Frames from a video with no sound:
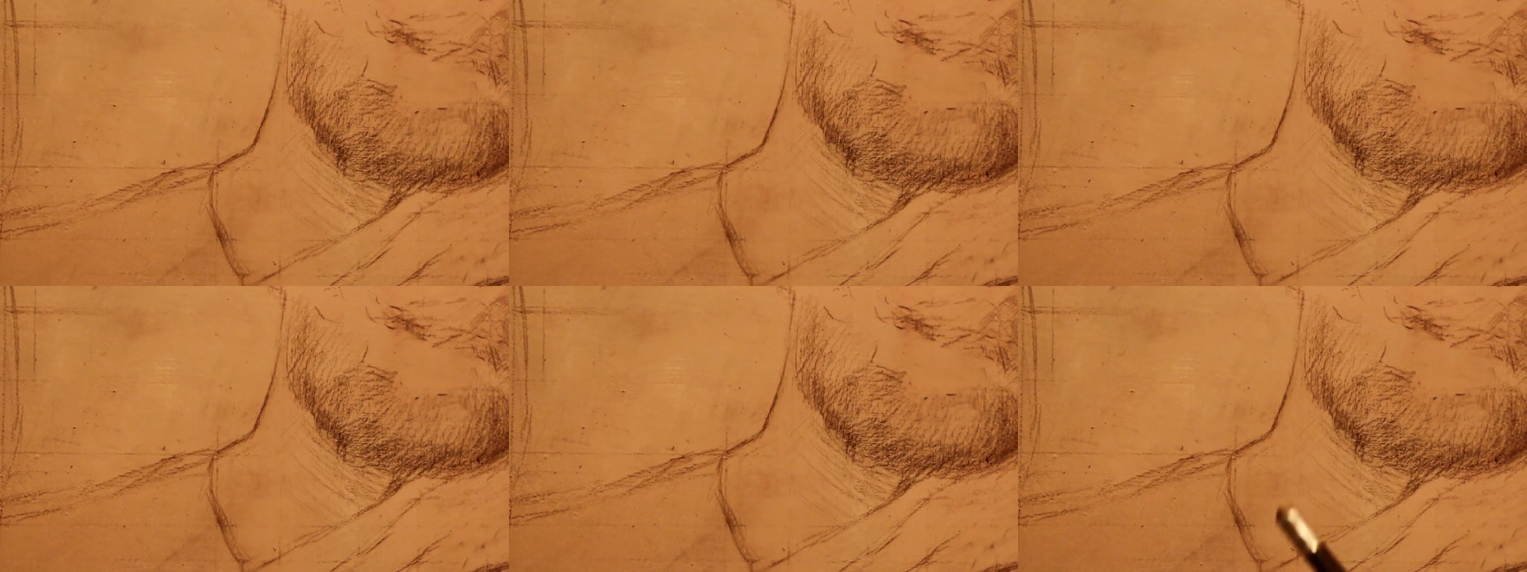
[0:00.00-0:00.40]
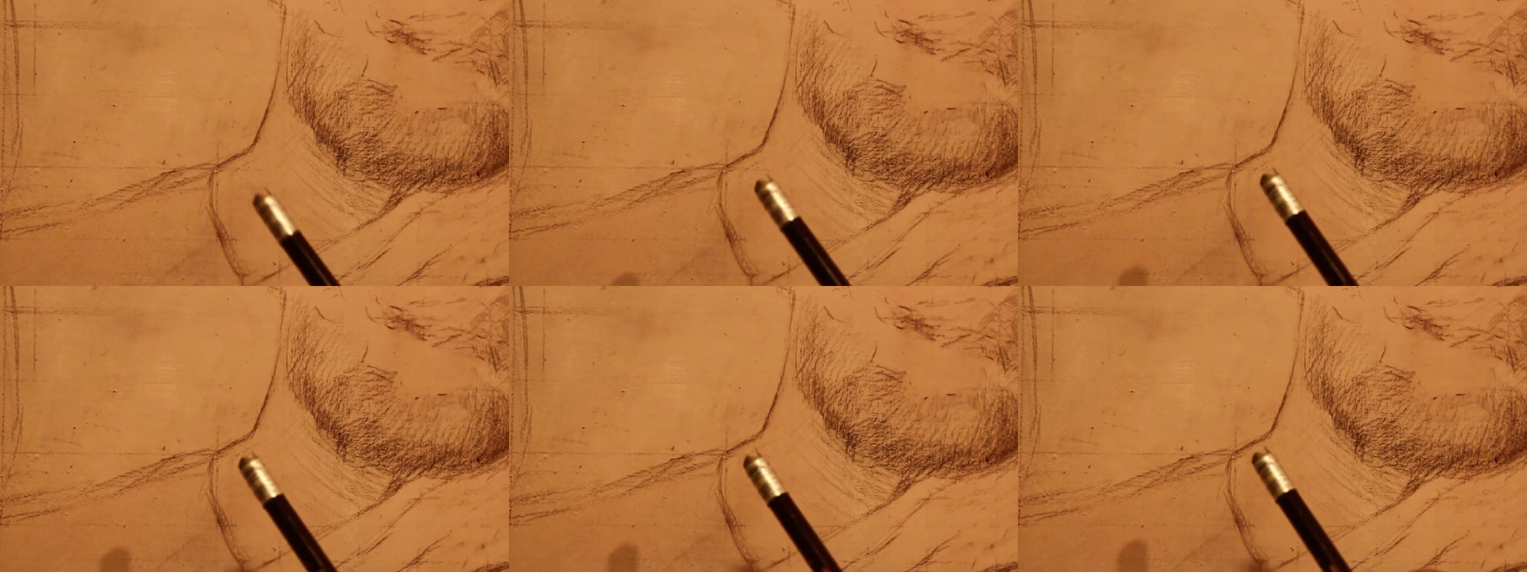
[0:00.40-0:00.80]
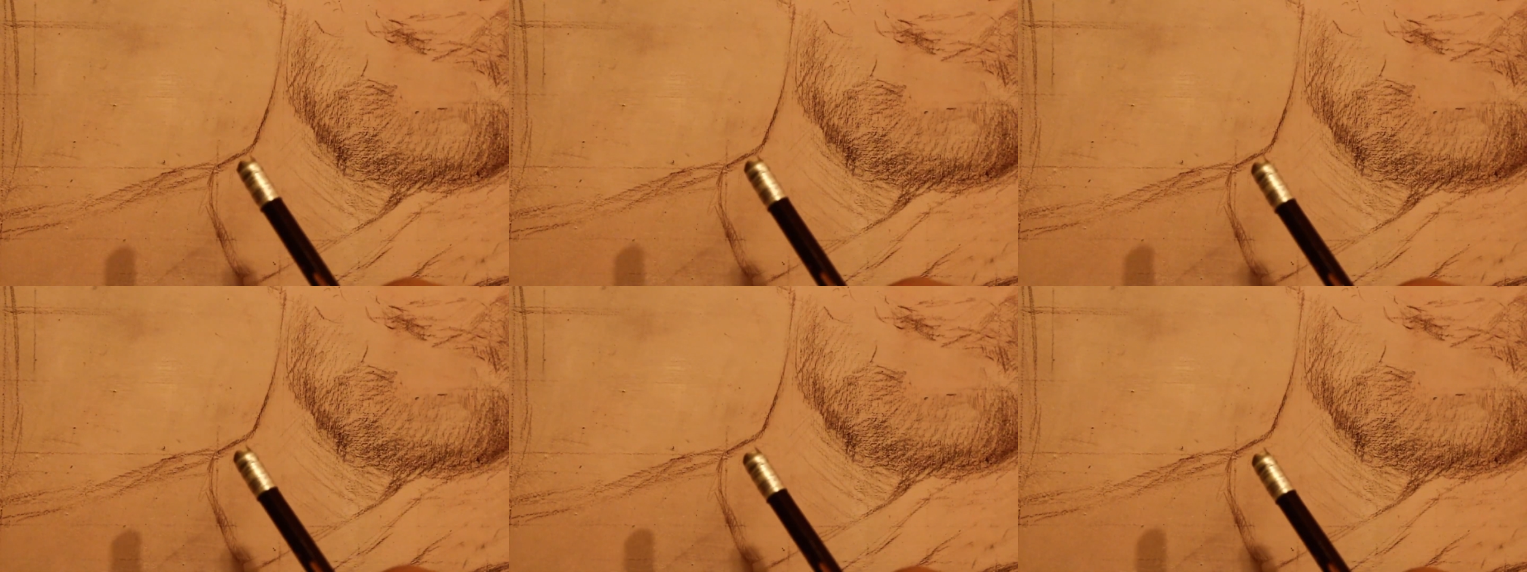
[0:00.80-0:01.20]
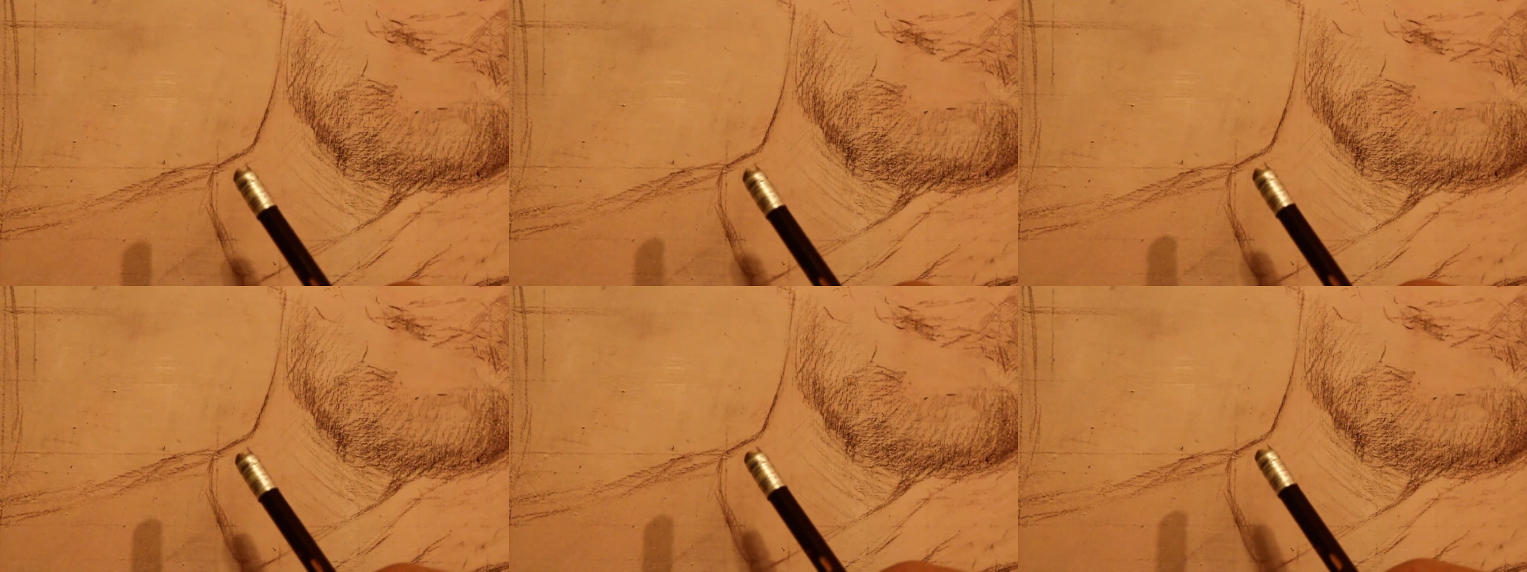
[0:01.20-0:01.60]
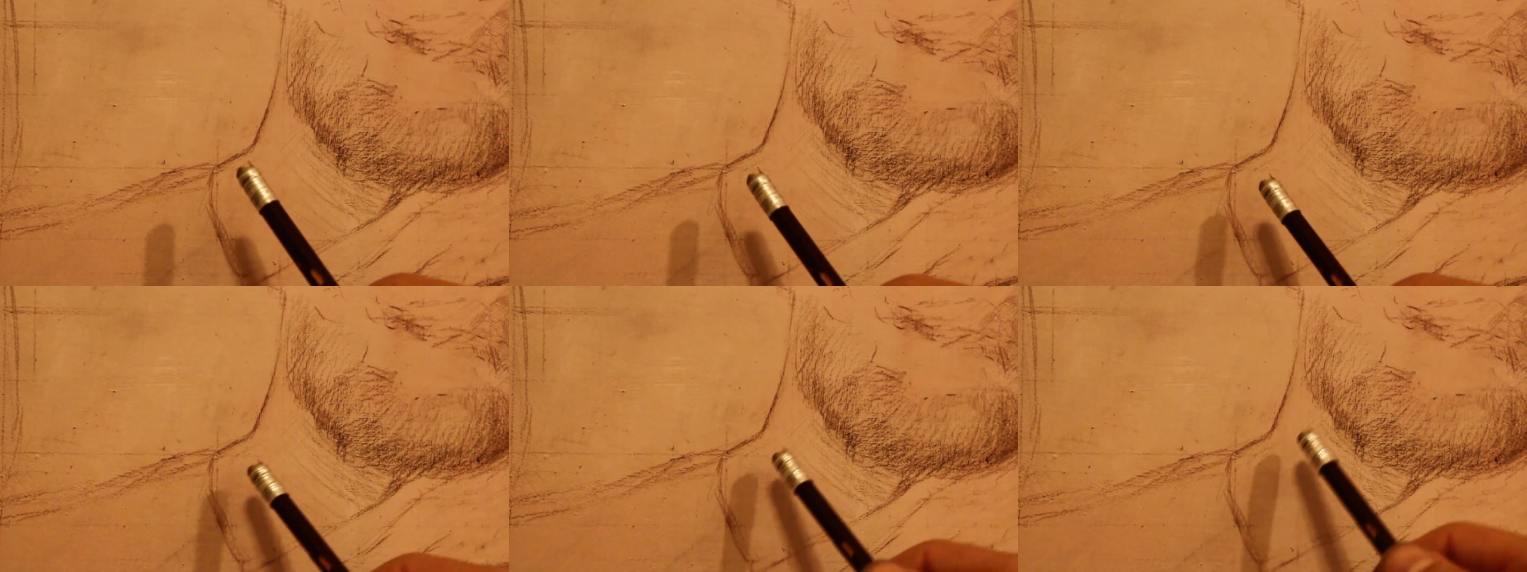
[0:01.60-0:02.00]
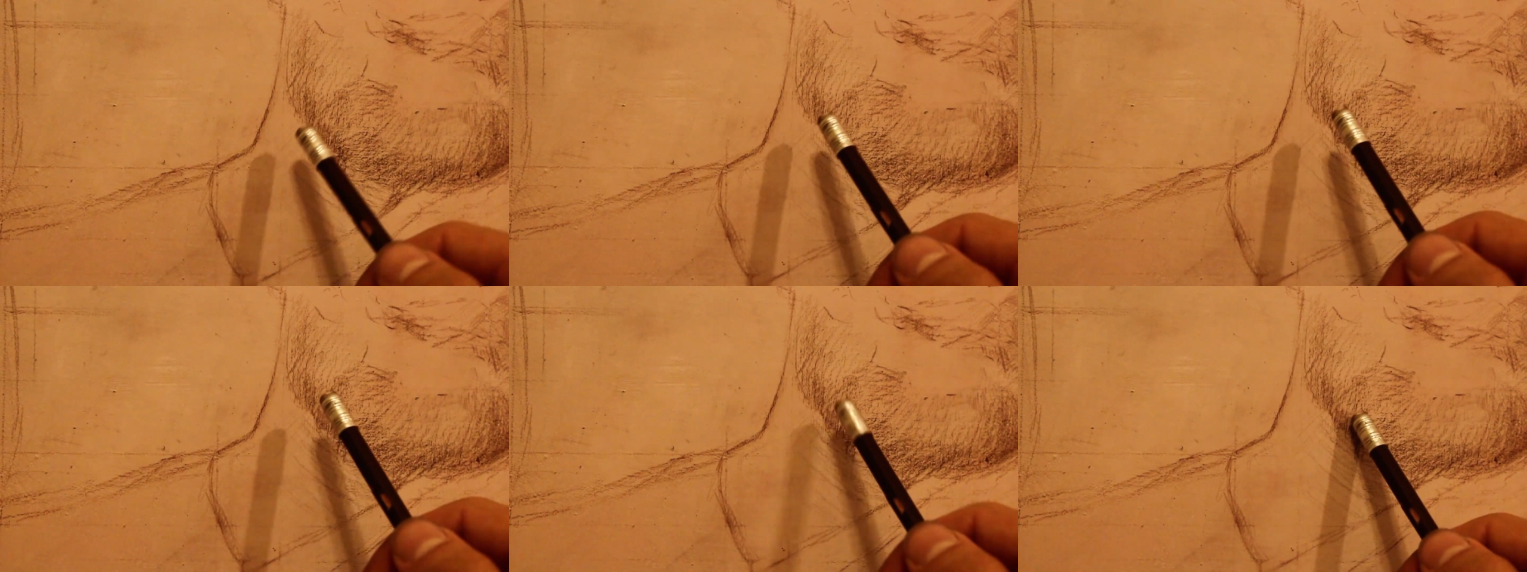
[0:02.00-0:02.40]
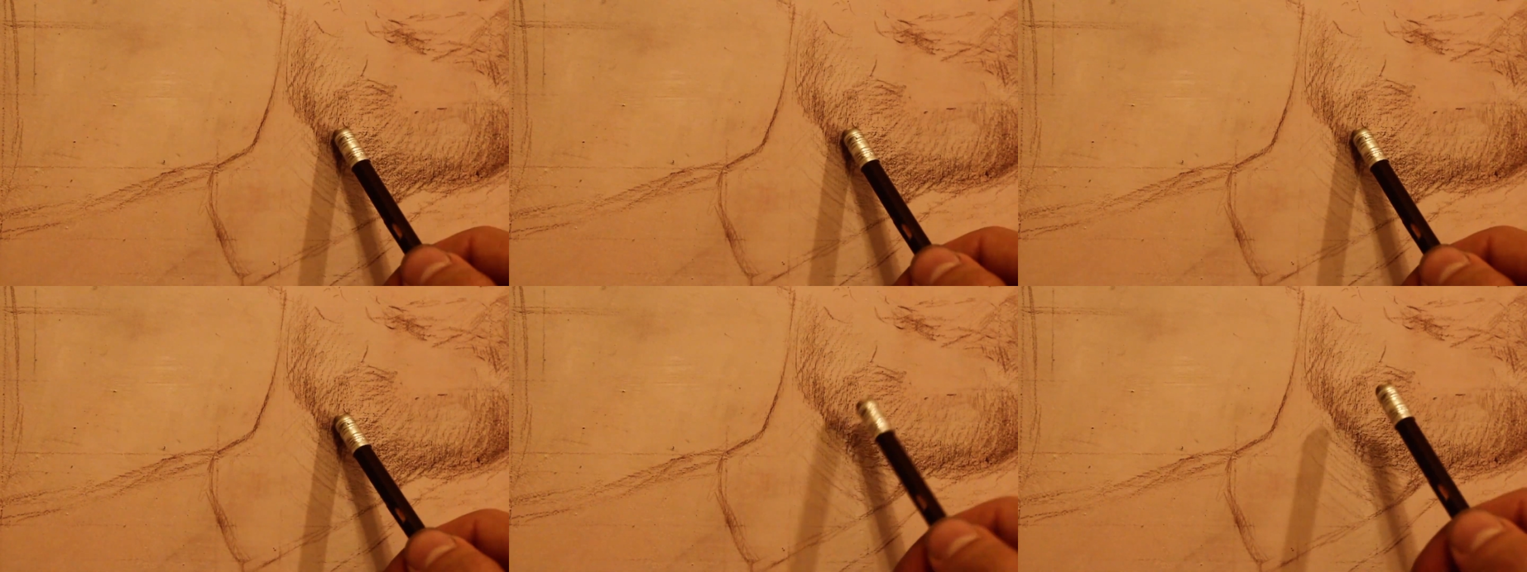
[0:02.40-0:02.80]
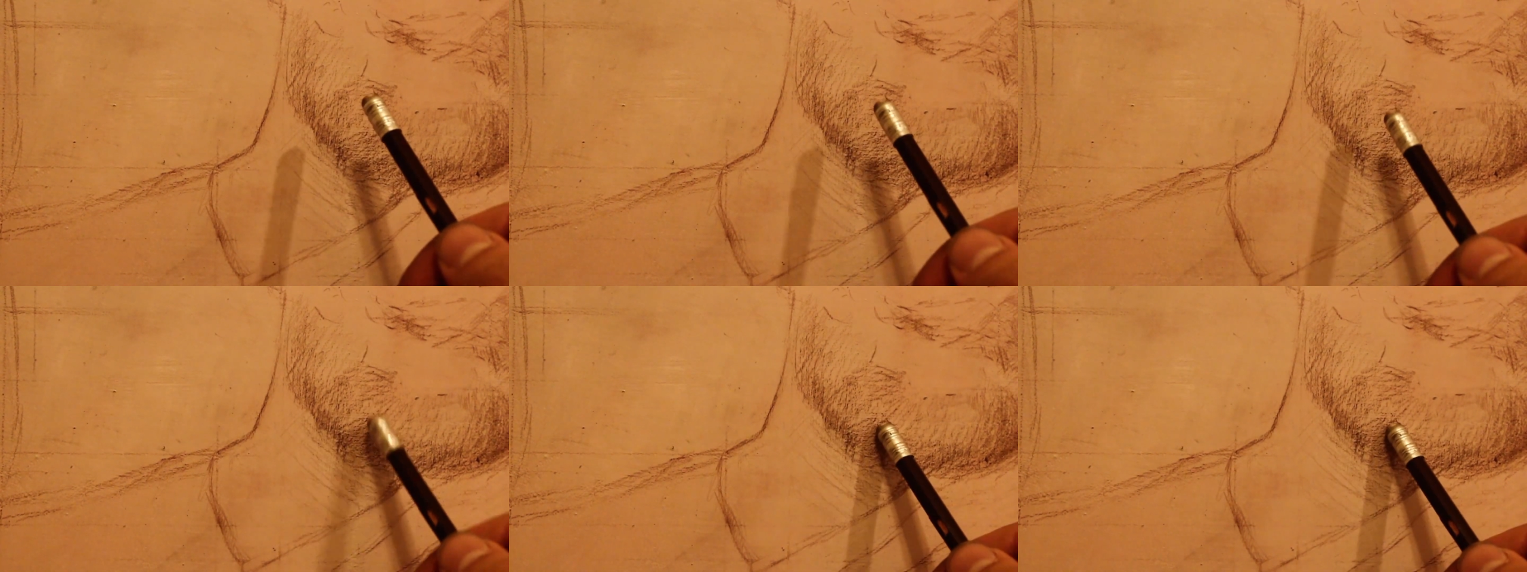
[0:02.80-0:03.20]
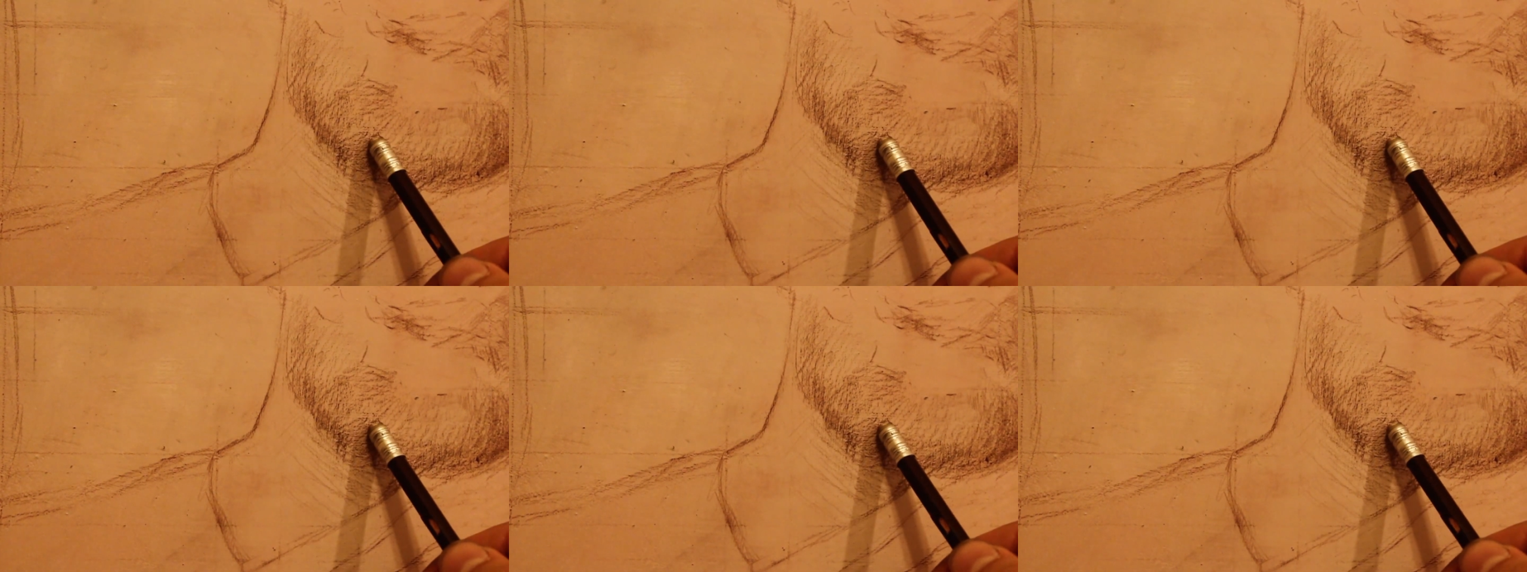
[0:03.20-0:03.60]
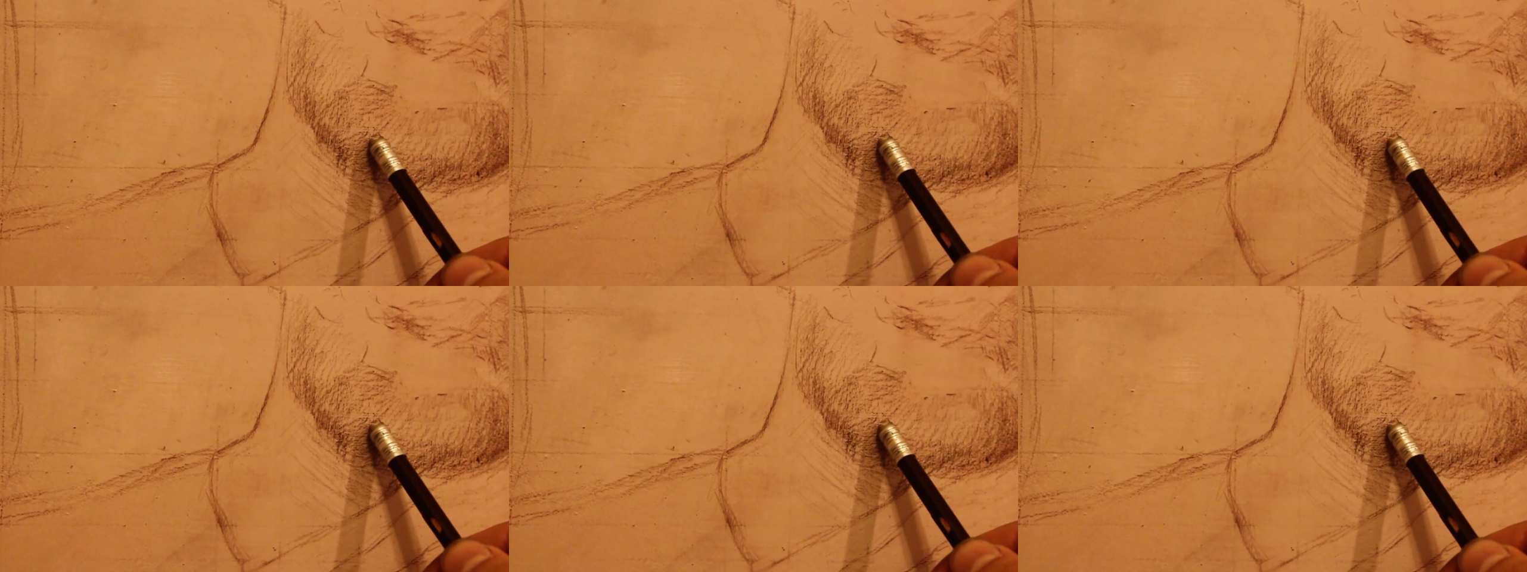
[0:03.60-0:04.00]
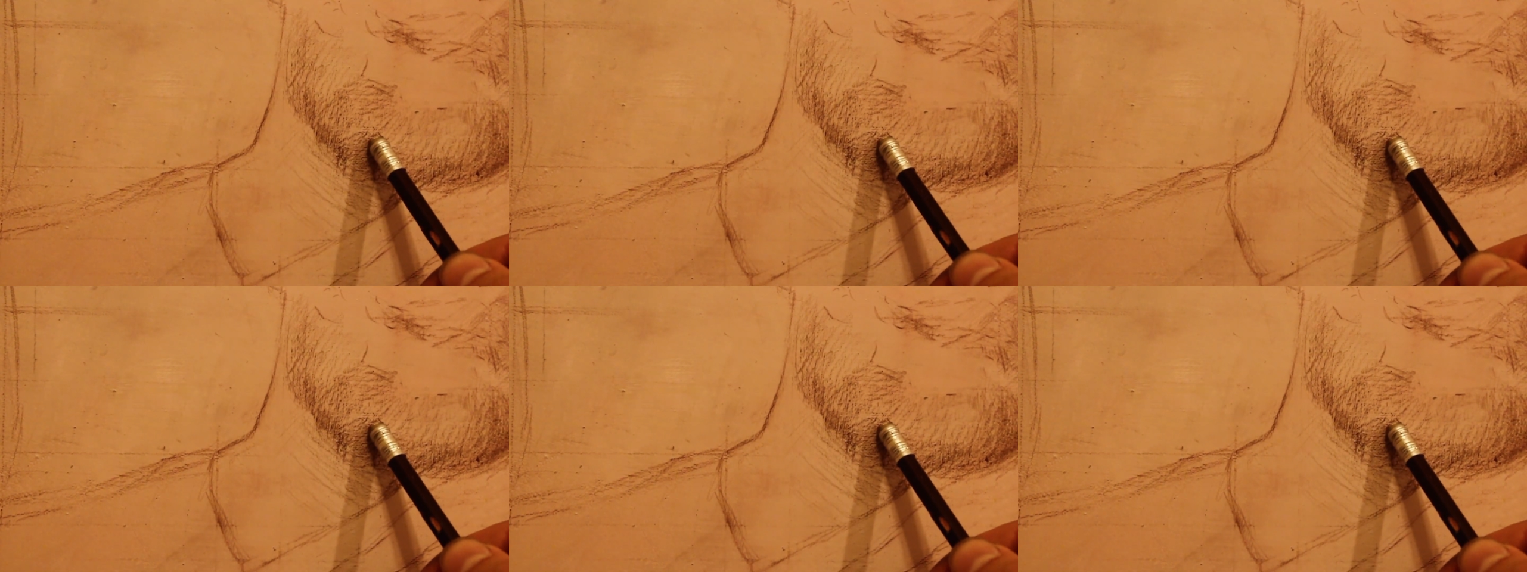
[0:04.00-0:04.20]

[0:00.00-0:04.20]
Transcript: No face is visible, so there are no lips to read.